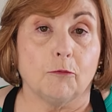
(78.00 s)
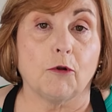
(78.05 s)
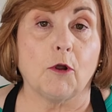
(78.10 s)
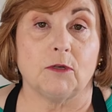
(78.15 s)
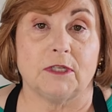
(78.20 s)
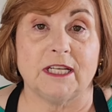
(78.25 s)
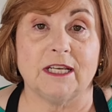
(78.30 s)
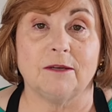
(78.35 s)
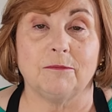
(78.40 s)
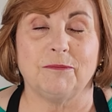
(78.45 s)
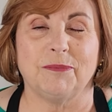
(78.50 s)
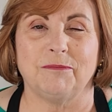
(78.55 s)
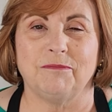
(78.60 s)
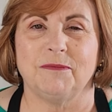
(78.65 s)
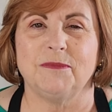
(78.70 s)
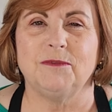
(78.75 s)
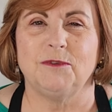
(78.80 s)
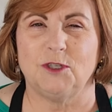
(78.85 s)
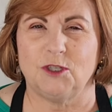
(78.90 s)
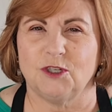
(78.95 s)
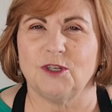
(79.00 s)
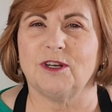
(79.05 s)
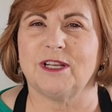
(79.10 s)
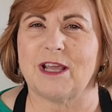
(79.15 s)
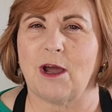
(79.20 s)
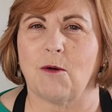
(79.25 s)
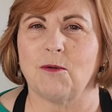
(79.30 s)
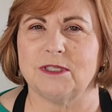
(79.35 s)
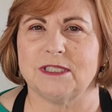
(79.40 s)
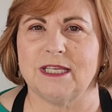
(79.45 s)
Pro tip, you should
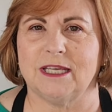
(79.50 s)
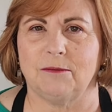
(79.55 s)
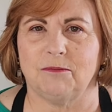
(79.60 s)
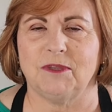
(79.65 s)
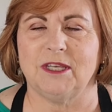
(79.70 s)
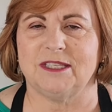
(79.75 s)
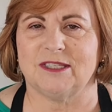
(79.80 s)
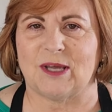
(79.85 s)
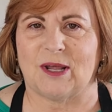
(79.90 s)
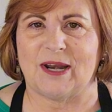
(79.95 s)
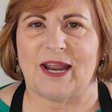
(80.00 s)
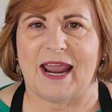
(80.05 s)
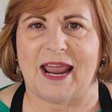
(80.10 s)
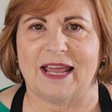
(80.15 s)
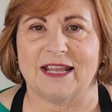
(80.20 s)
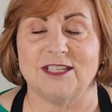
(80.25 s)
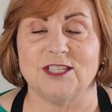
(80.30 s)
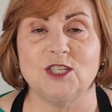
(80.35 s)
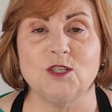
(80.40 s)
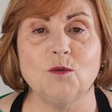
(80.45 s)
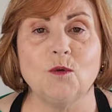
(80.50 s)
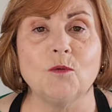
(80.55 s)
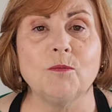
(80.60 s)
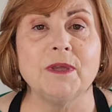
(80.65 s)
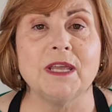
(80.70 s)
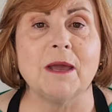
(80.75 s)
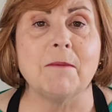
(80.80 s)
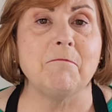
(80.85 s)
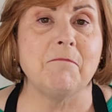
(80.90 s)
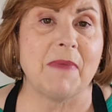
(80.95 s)
always keep these on hand. You will
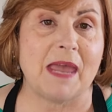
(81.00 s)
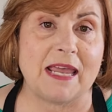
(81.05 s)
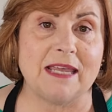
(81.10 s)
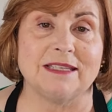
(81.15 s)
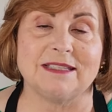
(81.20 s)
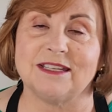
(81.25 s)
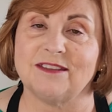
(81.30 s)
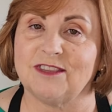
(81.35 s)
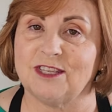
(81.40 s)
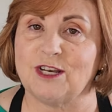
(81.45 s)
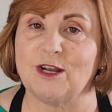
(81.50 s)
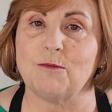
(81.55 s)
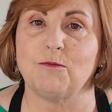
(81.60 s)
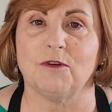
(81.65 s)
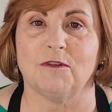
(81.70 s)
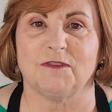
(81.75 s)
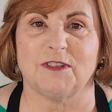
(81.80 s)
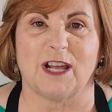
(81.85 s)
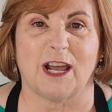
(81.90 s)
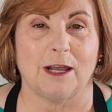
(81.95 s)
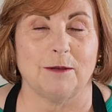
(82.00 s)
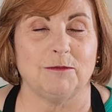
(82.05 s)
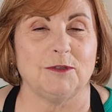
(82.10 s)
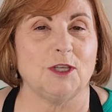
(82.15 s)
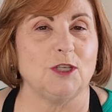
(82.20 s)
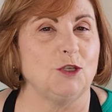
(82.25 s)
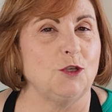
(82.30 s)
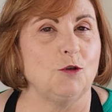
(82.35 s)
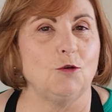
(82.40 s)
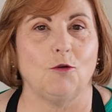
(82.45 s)
be amazed at the number of times
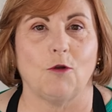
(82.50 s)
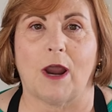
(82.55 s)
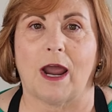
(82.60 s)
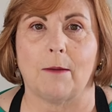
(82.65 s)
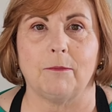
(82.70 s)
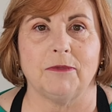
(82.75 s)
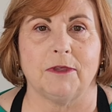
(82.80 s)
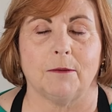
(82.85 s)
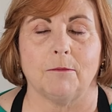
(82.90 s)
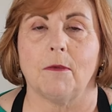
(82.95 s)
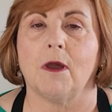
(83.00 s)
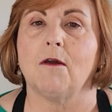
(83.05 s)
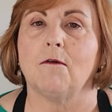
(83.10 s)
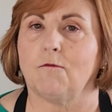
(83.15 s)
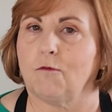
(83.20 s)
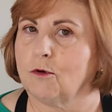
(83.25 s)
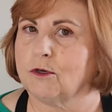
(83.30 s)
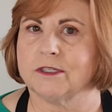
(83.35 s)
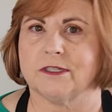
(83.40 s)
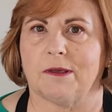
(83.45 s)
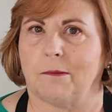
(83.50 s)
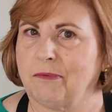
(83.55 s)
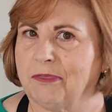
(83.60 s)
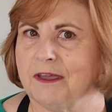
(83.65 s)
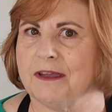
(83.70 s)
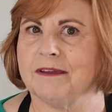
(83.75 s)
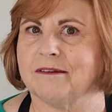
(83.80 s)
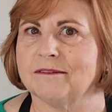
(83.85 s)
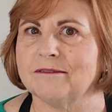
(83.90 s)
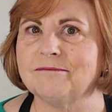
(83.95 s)
you grab them for
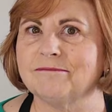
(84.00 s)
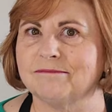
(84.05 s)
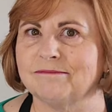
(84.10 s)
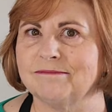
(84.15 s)
something.